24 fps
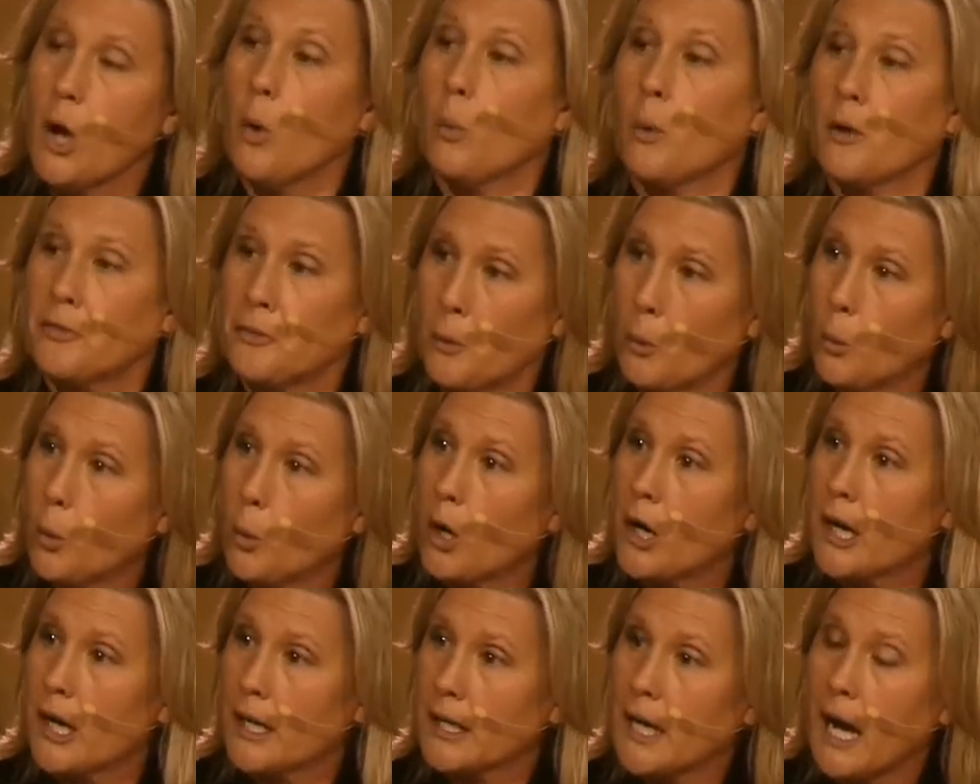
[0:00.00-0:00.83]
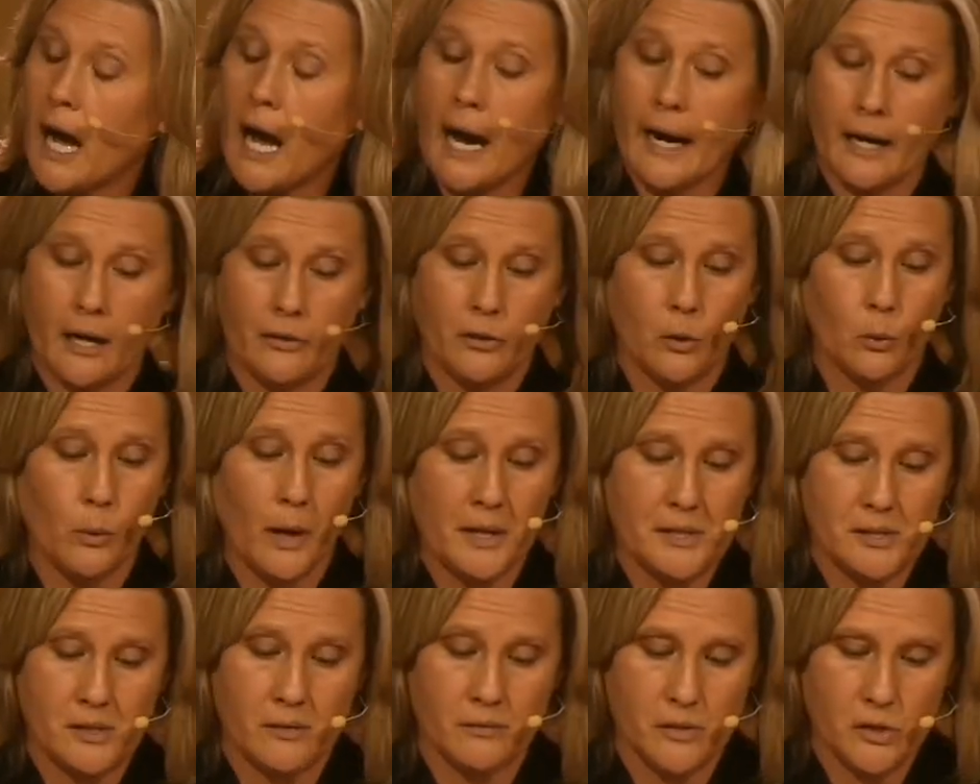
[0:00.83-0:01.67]
with the Word of God and the
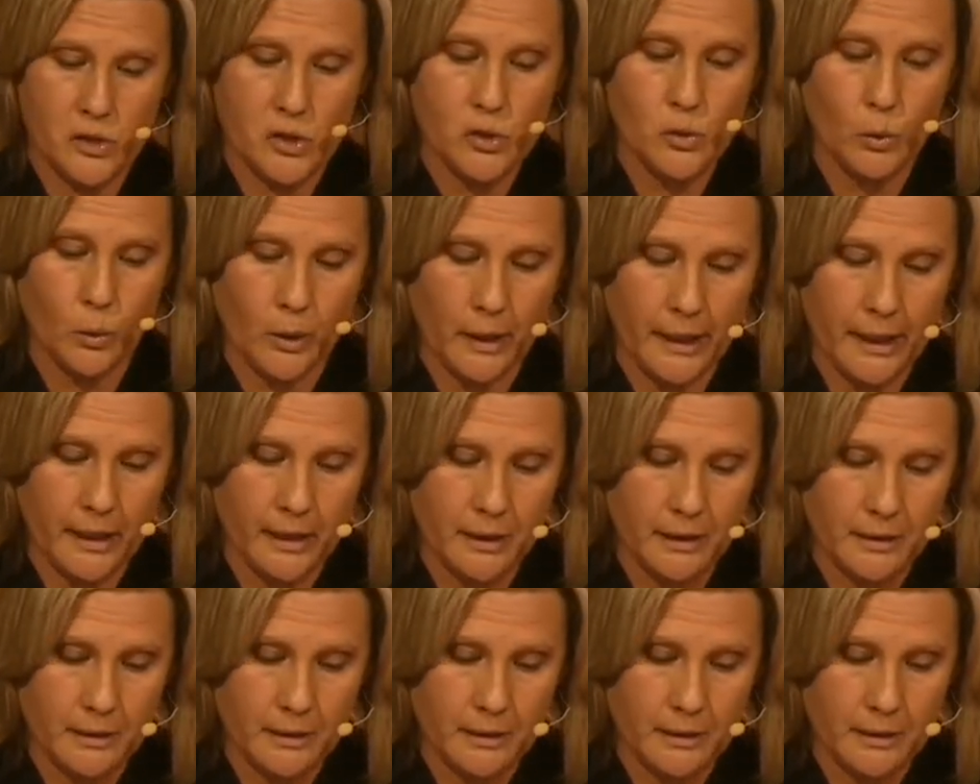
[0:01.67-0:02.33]
rest of the story.